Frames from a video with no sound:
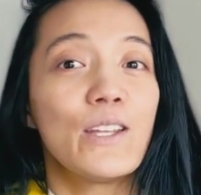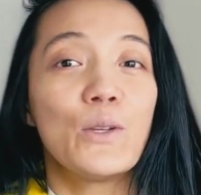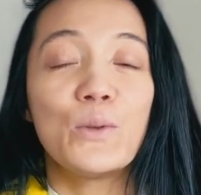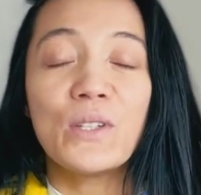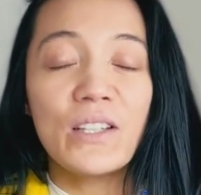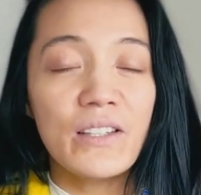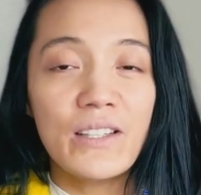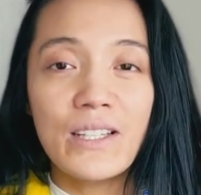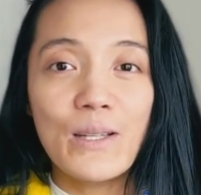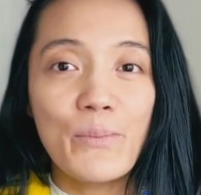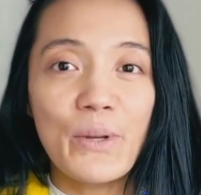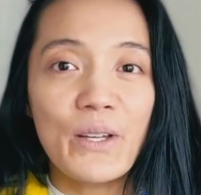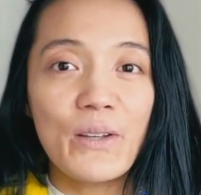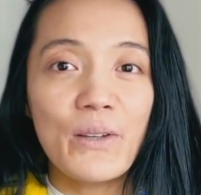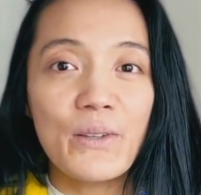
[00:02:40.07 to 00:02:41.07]
utility
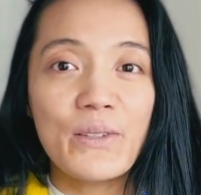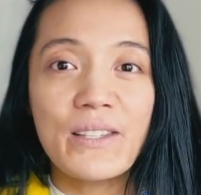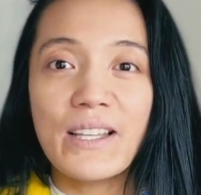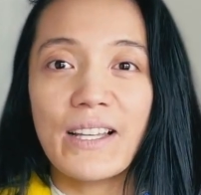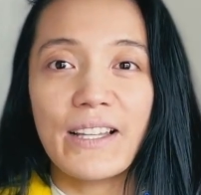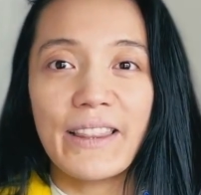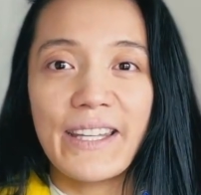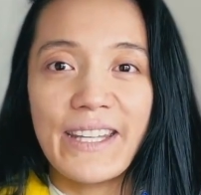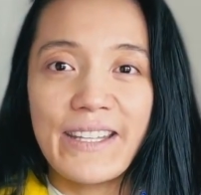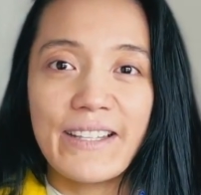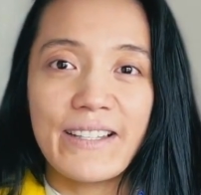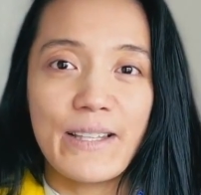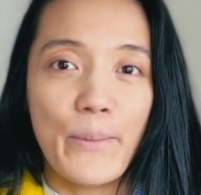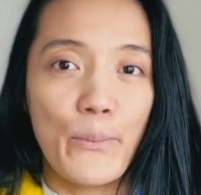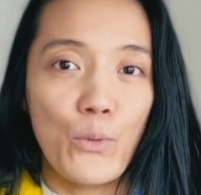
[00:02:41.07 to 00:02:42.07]
bills,
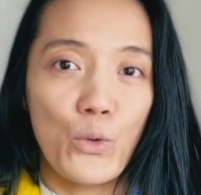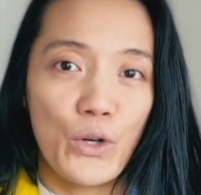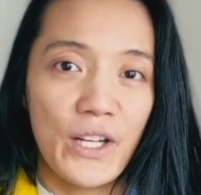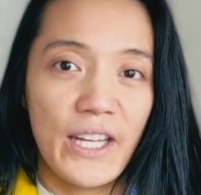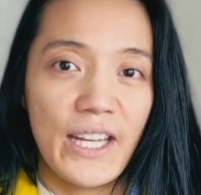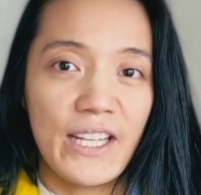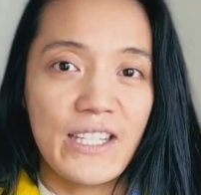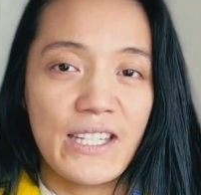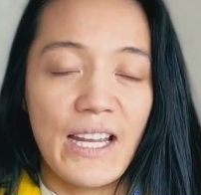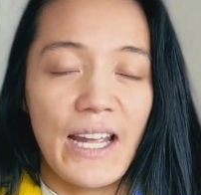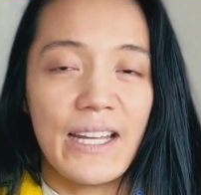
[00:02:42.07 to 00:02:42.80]
lease, mortgage,